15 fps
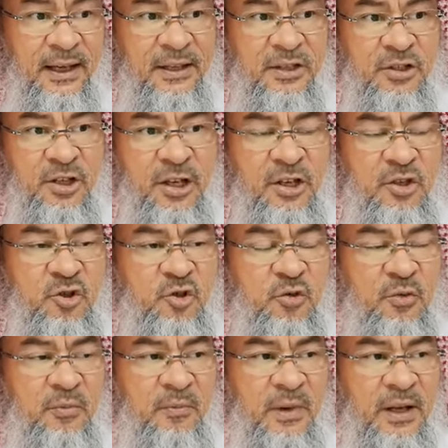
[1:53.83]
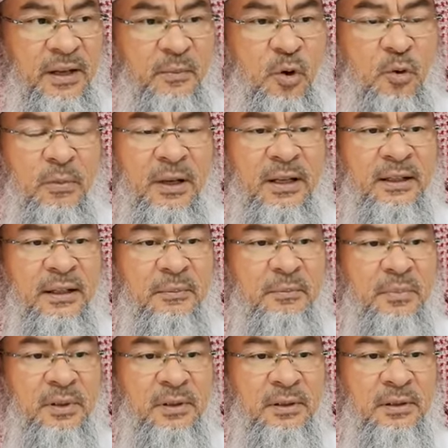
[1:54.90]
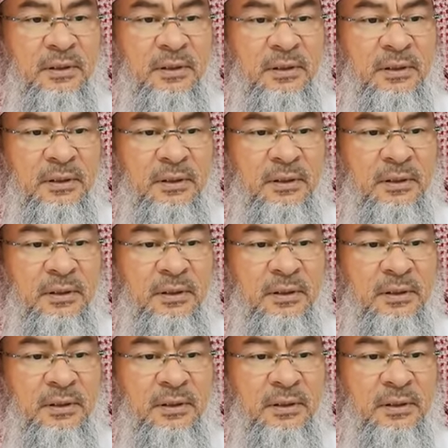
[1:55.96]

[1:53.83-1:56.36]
I change my mobile number.